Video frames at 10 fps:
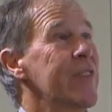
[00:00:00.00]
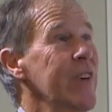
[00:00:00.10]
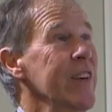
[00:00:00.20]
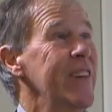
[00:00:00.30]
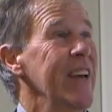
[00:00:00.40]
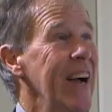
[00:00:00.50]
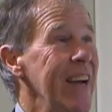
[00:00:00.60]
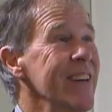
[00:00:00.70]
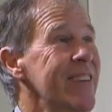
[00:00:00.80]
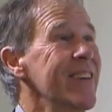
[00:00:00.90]
at
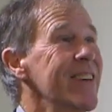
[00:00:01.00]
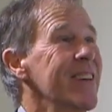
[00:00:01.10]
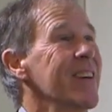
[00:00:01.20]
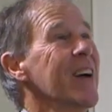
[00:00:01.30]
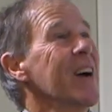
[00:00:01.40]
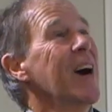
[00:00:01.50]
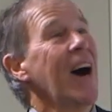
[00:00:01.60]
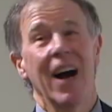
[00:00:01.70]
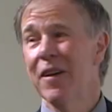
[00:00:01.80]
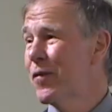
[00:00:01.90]
68, uh,
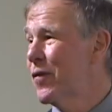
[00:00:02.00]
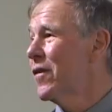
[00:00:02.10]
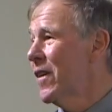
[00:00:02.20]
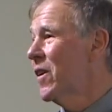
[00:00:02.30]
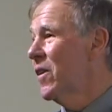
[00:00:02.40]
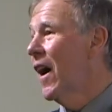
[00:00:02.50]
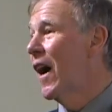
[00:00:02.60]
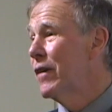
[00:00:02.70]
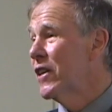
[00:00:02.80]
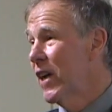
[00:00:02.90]
I've,
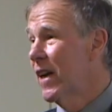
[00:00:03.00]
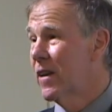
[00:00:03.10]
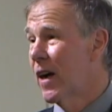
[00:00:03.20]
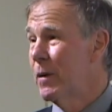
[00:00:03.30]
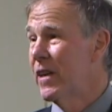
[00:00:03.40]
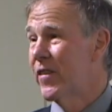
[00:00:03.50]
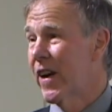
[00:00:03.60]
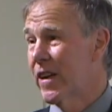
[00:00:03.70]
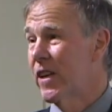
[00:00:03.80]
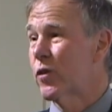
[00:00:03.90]
I've actually had diabetes
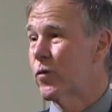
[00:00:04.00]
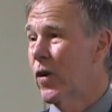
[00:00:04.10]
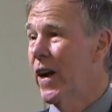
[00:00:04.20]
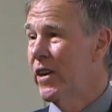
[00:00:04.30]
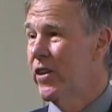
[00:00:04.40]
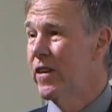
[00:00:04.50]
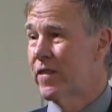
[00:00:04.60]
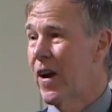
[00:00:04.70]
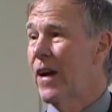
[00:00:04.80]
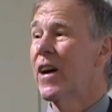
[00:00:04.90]
diagnosis for eight
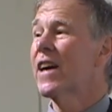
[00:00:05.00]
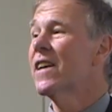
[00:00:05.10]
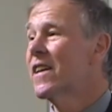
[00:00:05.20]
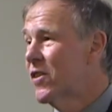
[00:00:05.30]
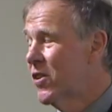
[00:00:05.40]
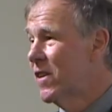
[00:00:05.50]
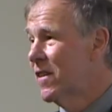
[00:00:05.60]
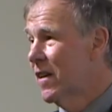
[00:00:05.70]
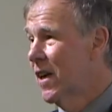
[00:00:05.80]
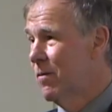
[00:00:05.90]
years. So am I going to die in two
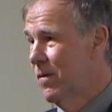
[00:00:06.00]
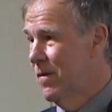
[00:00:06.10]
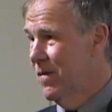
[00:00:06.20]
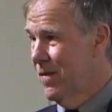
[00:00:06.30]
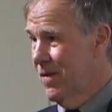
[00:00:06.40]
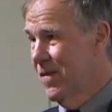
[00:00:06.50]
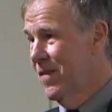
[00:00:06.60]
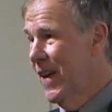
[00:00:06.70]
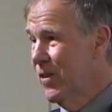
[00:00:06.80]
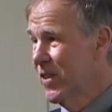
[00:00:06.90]
years' time?
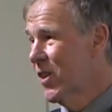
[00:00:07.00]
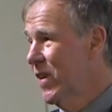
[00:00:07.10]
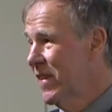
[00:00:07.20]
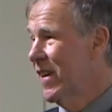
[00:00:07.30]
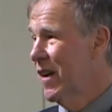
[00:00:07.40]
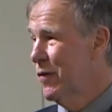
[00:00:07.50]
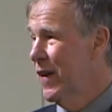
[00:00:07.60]
That was the question I